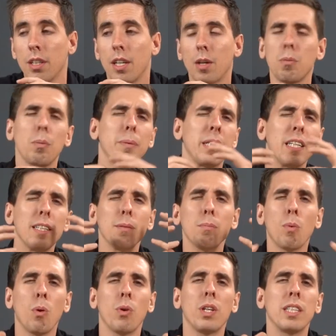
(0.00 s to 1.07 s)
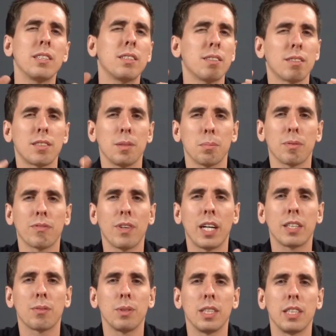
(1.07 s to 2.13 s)
Uh, we'll be getting more into
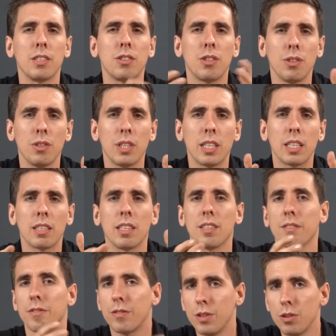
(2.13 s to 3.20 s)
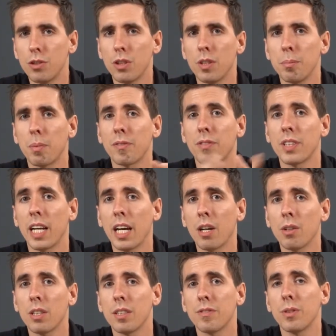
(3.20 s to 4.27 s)
simplified 3D tuning in the future, but for
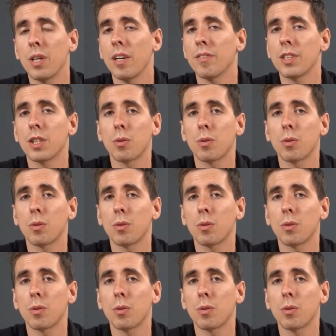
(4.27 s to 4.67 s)
now, if you have any